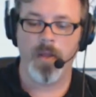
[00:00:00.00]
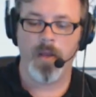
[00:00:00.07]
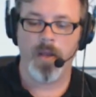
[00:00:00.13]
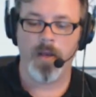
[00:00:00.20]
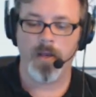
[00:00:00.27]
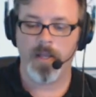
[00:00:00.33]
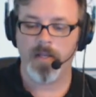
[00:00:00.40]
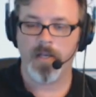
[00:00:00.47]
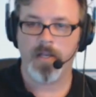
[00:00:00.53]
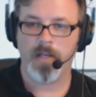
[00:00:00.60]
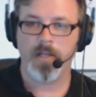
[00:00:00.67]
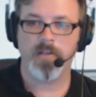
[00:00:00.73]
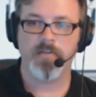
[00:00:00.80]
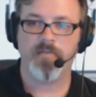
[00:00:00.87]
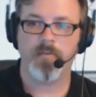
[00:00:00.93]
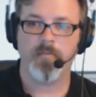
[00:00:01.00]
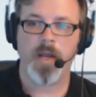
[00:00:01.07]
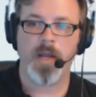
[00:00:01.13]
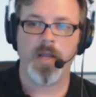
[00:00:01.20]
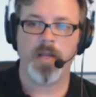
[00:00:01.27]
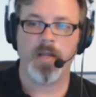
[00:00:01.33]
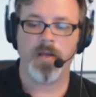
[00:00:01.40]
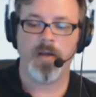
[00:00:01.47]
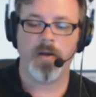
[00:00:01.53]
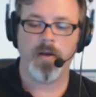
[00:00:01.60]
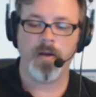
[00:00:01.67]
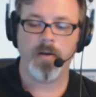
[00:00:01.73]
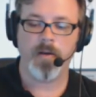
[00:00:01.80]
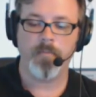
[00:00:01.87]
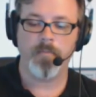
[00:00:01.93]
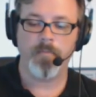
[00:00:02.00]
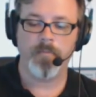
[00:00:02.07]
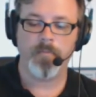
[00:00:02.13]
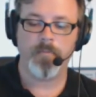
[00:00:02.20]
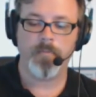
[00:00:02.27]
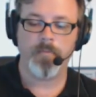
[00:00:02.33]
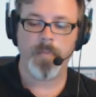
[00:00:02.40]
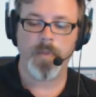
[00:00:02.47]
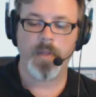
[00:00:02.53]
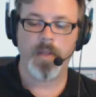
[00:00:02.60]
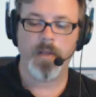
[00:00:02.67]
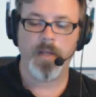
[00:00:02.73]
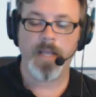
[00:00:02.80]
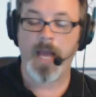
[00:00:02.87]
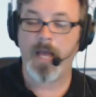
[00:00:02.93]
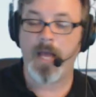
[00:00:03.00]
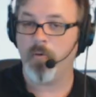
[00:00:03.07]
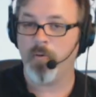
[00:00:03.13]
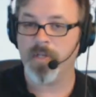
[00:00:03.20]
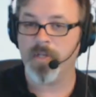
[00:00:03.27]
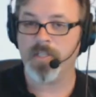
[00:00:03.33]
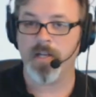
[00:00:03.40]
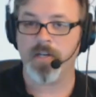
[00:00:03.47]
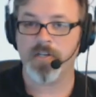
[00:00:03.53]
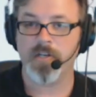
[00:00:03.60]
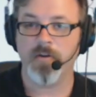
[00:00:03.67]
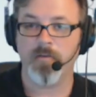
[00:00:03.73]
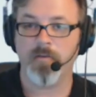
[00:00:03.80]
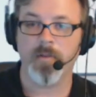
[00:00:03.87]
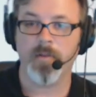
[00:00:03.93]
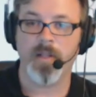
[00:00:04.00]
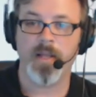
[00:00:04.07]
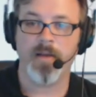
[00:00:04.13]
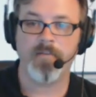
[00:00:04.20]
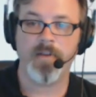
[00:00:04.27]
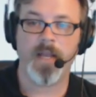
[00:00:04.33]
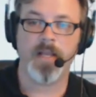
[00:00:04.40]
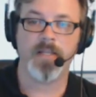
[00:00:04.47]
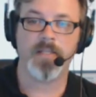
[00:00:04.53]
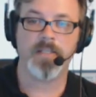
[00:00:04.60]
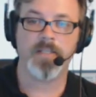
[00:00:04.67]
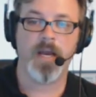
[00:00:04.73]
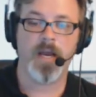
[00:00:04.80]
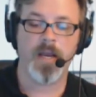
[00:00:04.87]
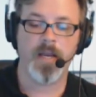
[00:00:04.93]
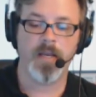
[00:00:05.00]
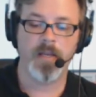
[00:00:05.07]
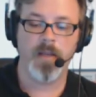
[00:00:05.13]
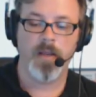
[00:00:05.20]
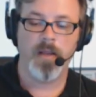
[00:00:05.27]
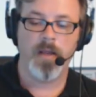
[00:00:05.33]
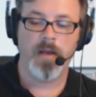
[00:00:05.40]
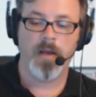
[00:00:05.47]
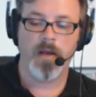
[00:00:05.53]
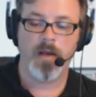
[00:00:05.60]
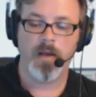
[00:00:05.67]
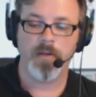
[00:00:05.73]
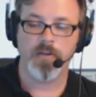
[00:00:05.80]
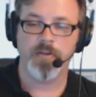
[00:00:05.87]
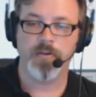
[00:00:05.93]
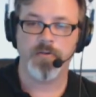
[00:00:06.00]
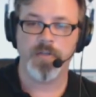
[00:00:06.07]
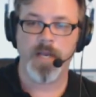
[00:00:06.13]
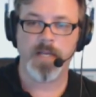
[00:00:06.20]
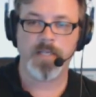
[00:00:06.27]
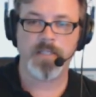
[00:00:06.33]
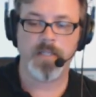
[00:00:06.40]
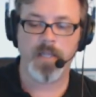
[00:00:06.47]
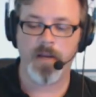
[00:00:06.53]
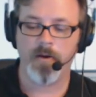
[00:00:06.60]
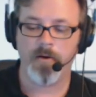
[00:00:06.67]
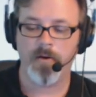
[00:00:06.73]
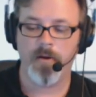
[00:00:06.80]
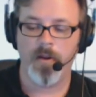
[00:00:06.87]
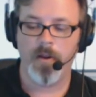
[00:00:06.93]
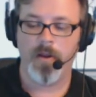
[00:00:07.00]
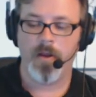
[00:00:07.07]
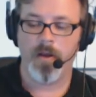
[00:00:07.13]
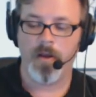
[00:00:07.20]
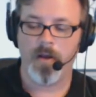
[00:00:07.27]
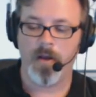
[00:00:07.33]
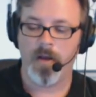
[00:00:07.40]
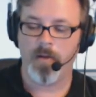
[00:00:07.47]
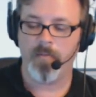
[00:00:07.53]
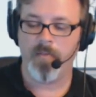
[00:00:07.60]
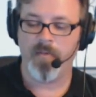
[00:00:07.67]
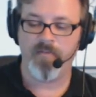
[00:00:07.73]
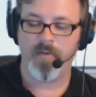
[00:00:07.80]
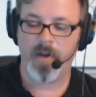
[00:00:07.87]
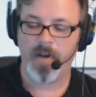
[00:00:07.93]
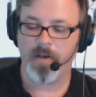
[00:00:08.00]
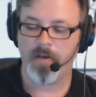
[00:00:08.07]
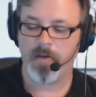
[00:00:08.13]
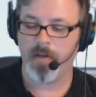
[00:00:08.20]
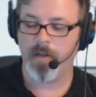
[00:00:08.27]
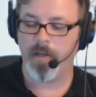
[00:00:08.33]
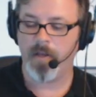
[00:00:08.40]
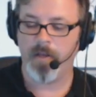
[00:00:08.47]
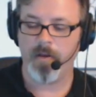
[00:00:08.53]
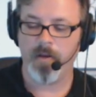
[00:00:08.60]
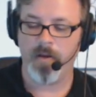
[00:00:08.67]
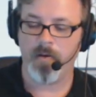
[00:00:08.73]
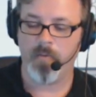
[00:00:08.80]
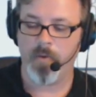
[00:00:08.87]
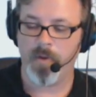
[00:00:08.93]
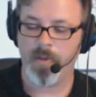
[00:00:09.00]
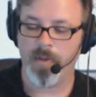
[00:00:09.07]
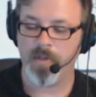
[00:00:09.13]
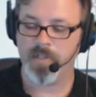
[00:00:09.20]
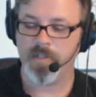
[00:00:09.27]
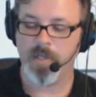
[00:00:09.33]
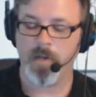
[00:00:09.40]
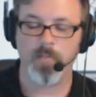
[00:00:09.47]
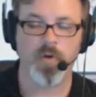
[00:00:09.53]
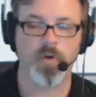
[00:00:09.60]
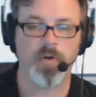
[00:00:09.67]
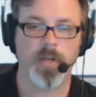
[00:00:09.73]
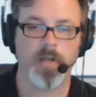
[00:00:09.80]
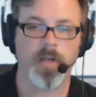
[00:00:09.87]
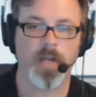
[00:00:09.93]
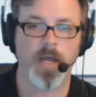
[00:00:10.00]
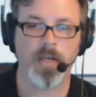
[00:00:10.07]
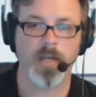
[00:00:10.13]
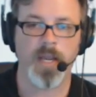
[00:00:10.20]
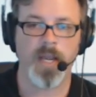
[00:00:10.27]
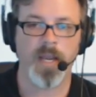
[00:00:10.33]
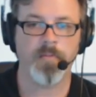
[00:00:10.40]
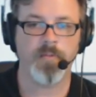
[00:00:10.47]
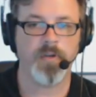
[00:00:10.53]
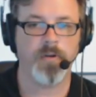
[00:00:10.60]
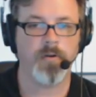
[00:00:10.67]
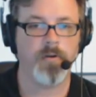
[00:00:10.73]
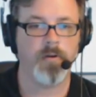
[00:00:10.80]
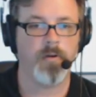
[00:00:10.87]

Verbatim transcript: again from my uh, category selection over the left hand side, uh, choose hex layer, um, find a uh, one that is numbered and not named,